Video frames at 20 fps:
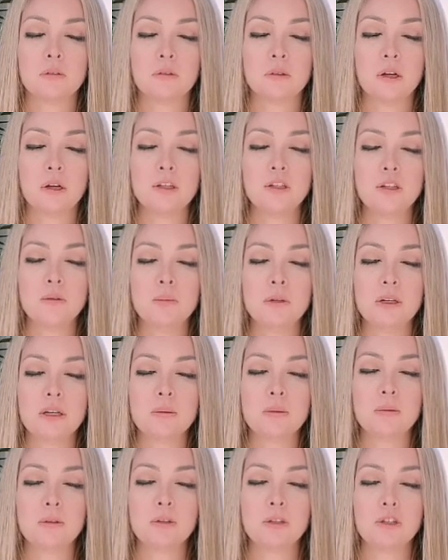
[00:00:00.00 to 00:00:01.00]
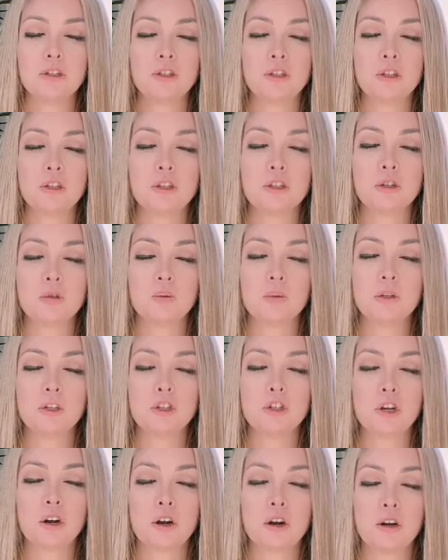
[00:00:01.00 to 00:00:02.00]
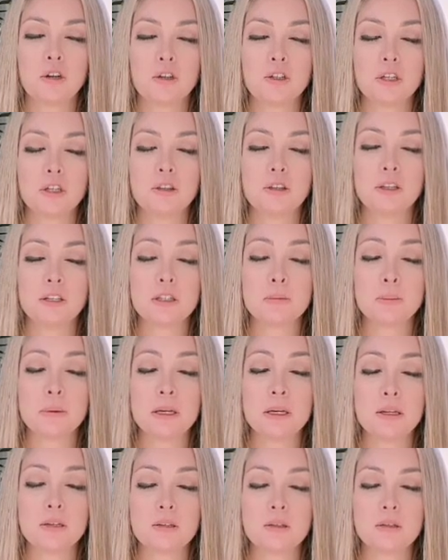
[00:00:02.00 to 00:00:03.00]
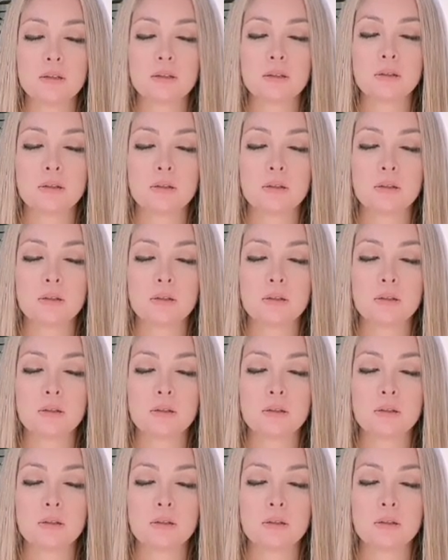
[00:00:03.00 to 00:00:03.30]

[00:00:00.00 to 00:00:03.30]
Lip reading: and you'll be able to just recharge in this peace.